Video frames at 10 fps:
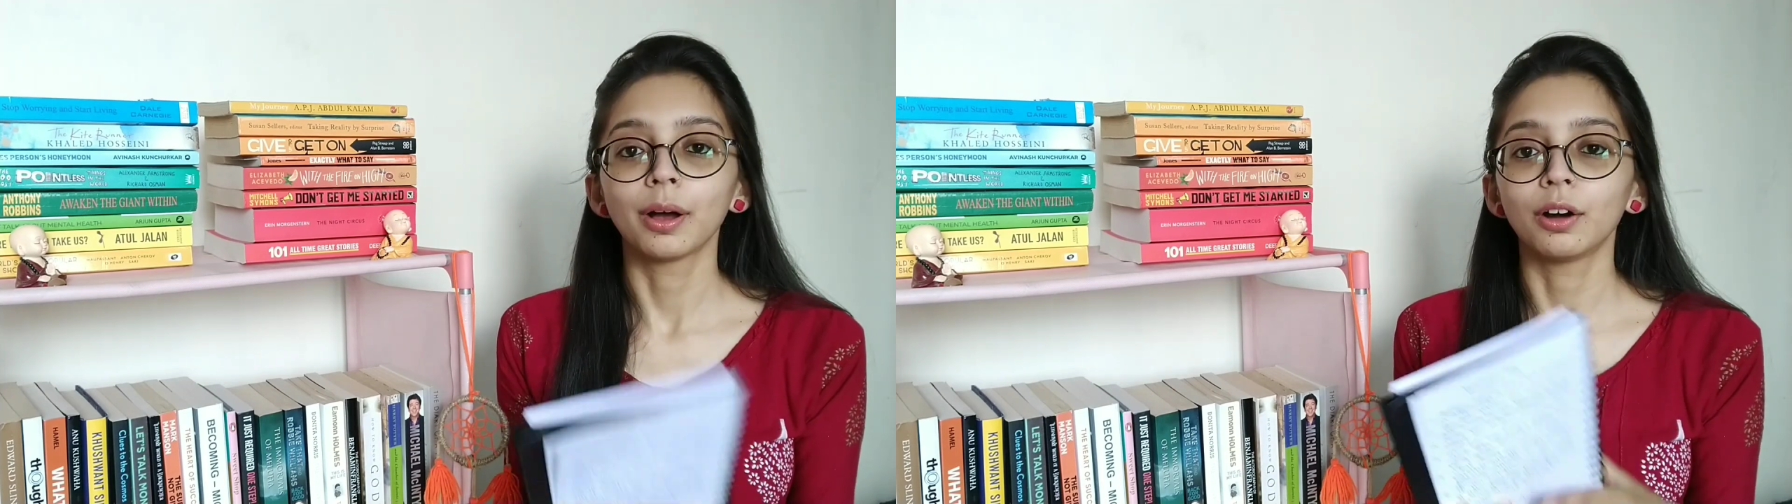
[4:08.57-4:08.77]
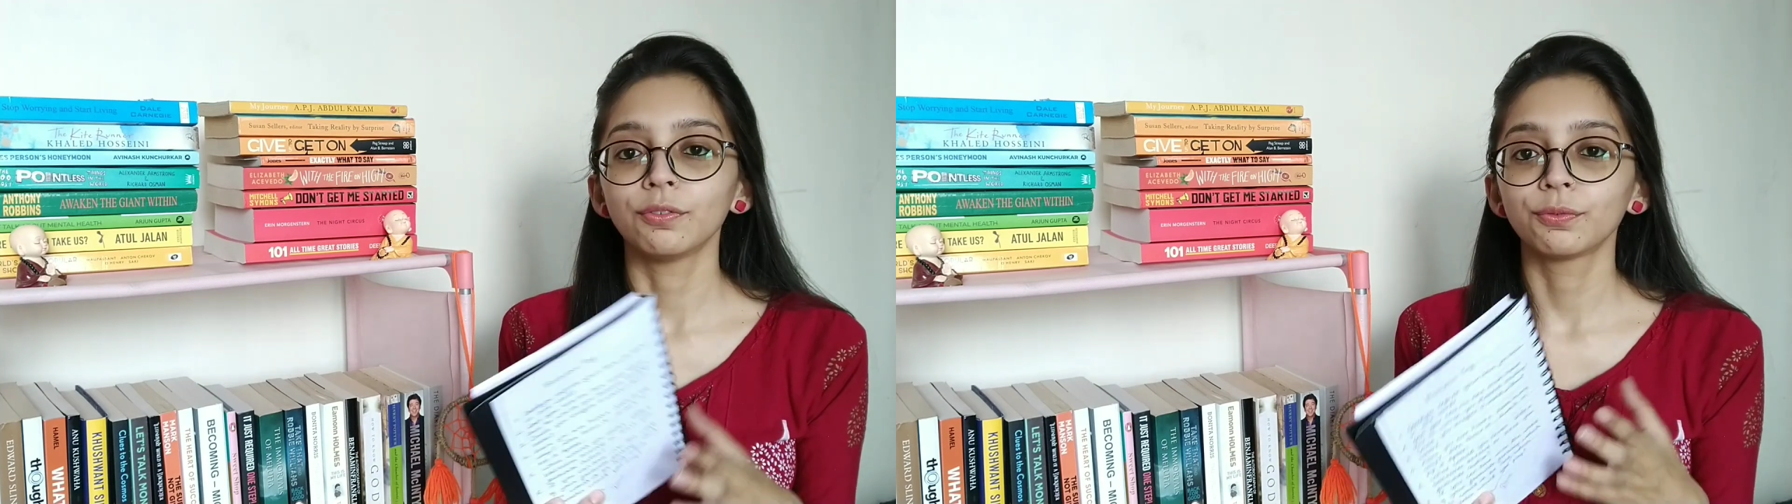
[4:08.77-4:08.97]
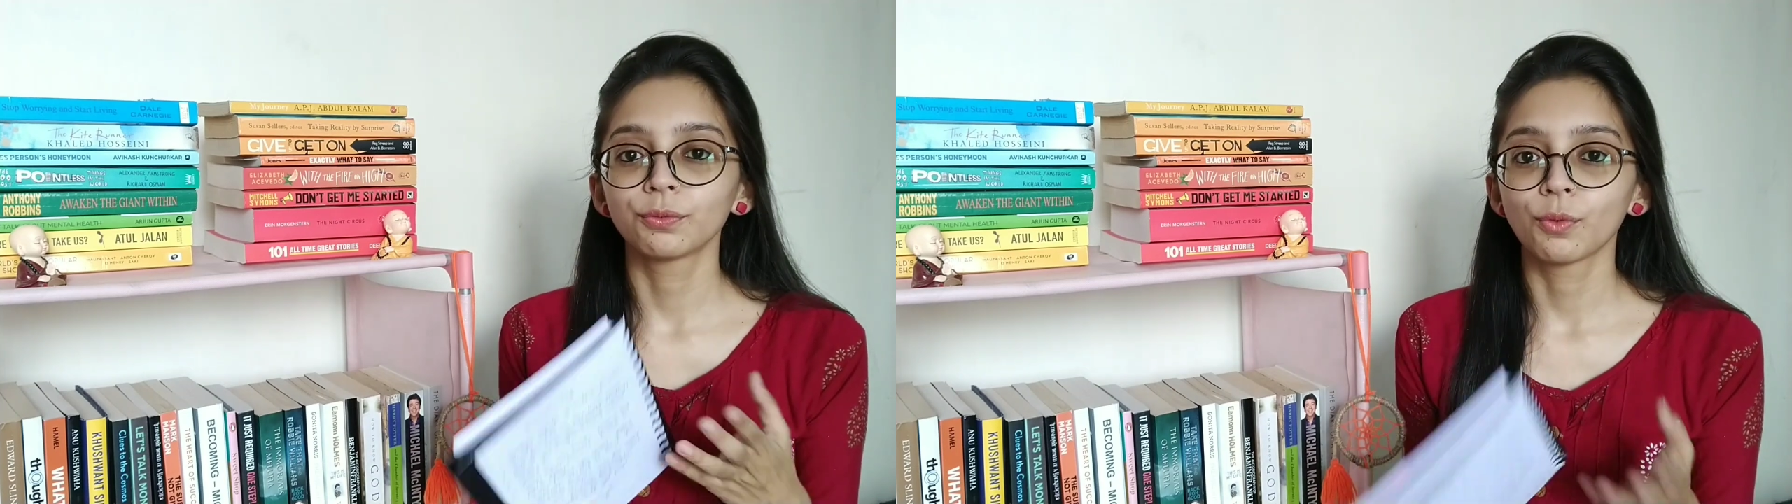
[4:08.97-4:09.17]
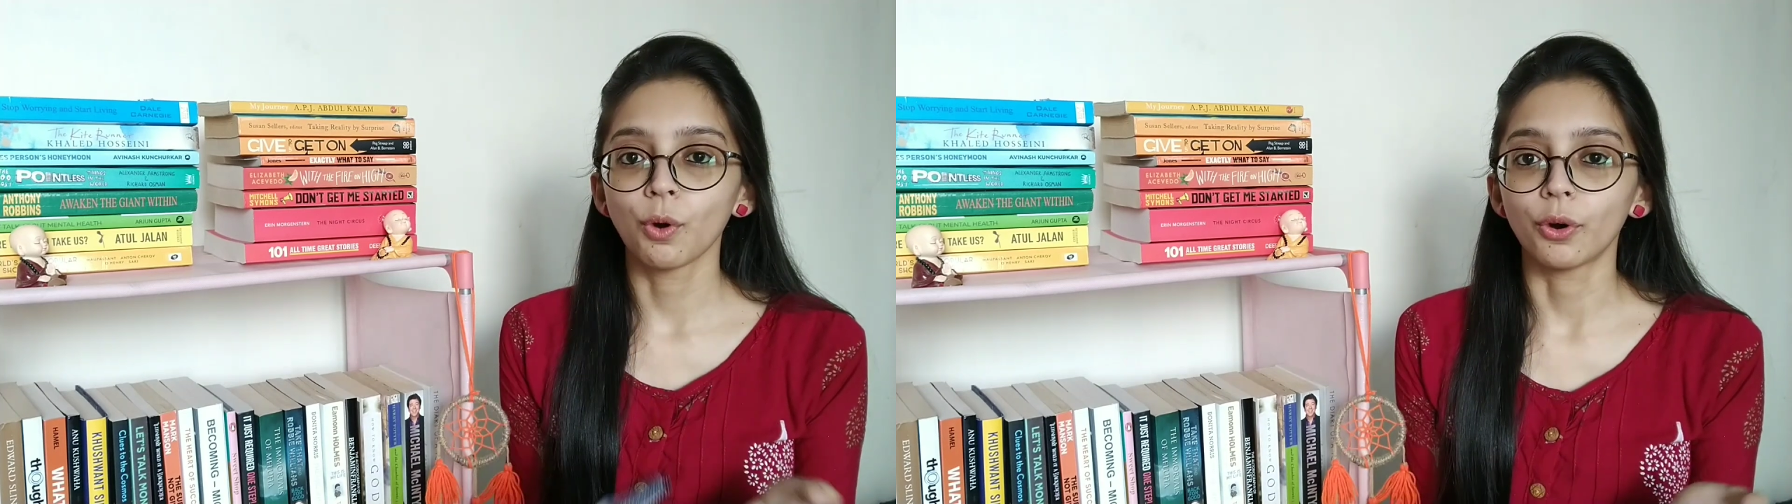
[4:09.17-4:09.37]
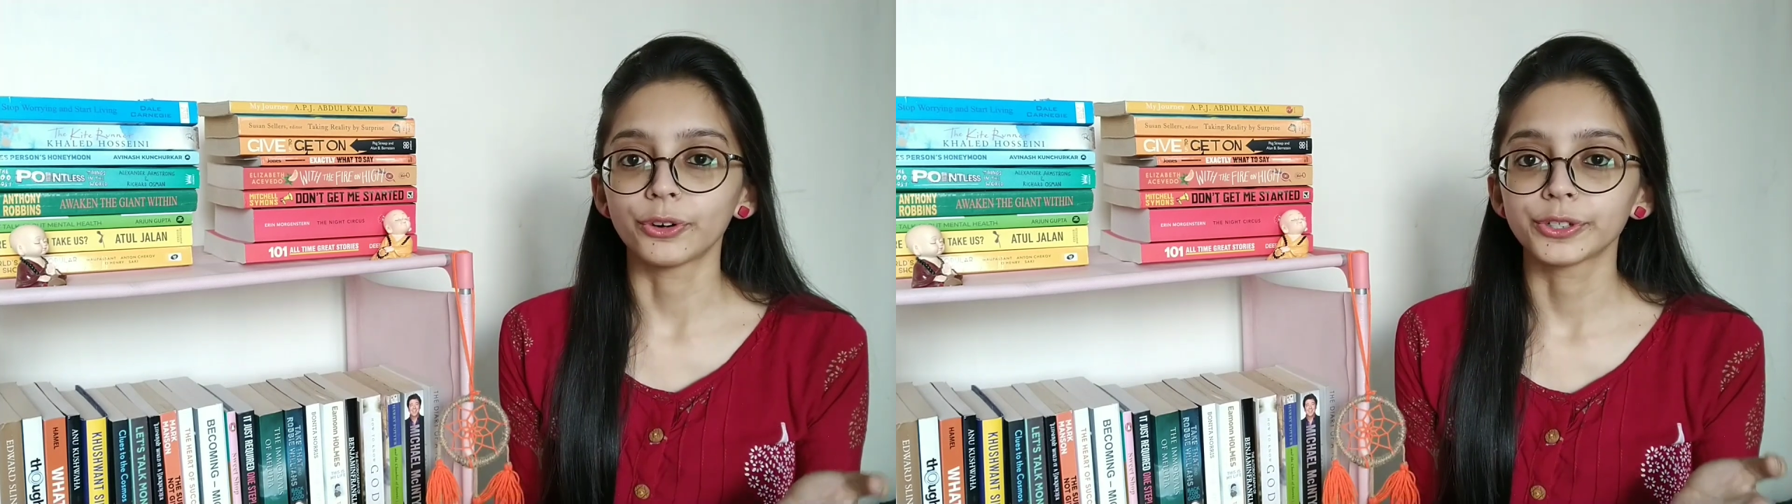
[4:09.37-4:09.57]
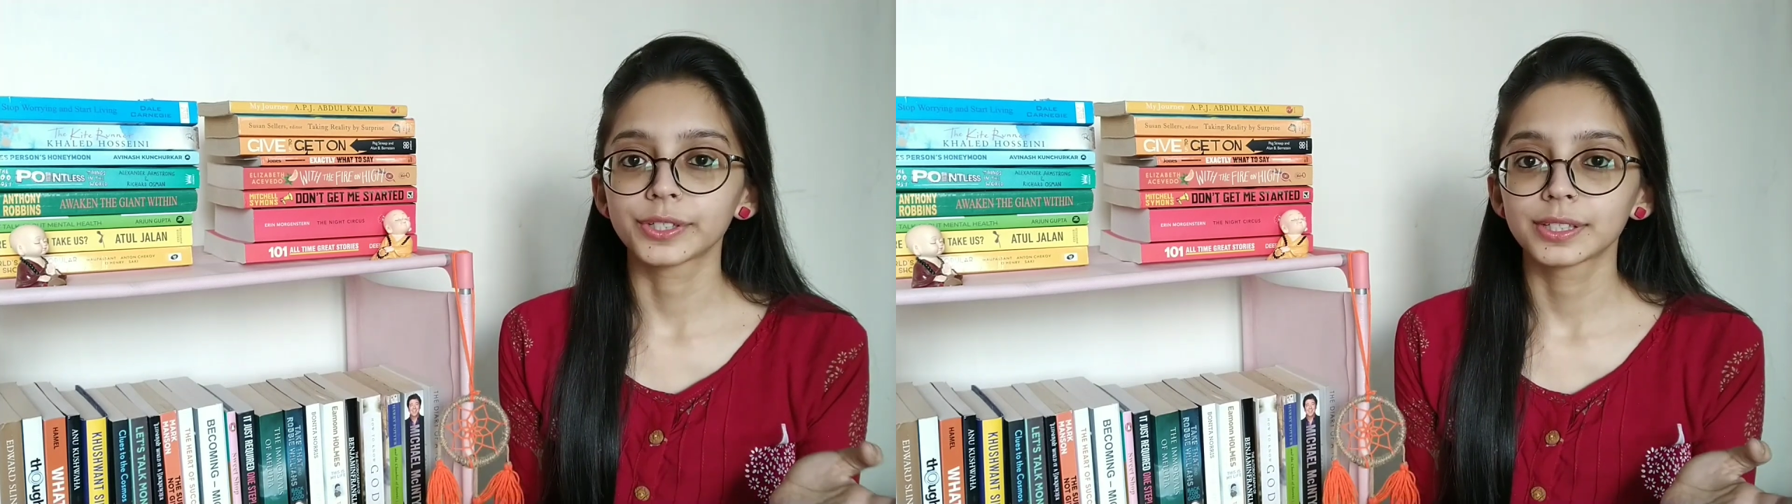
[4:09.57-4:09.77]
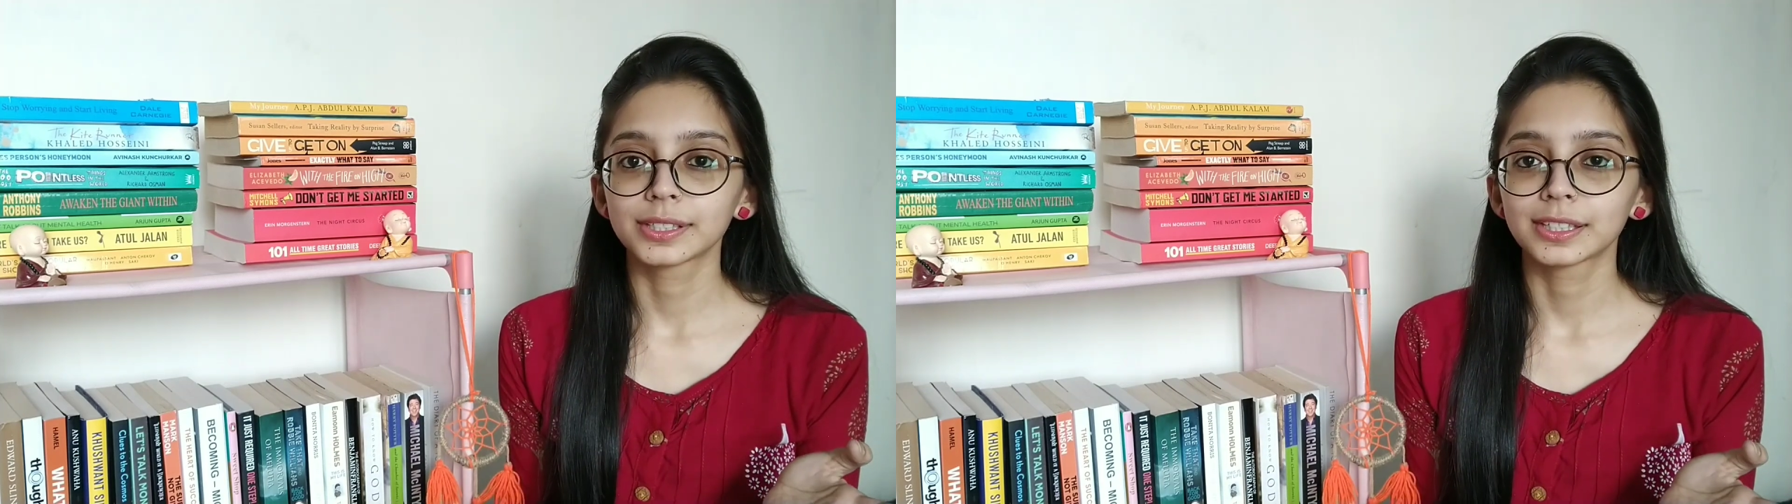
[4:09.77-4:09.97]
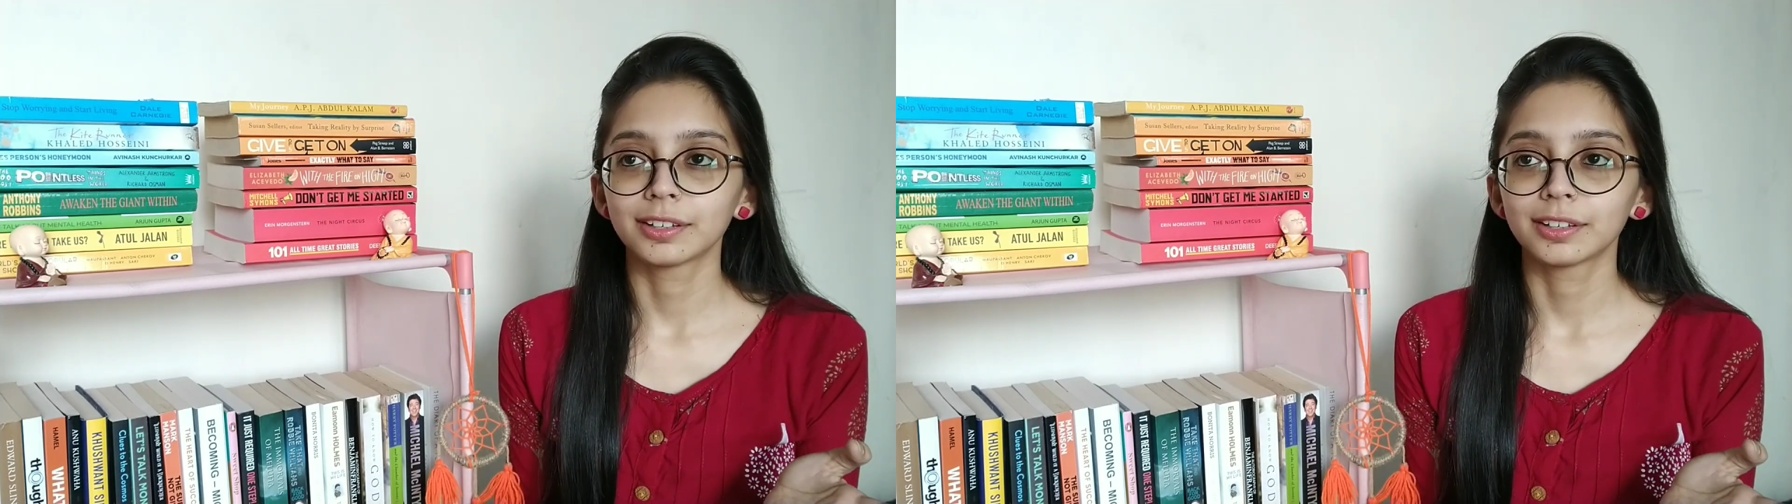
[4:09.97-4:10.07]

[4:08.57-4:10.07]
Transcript: Of course.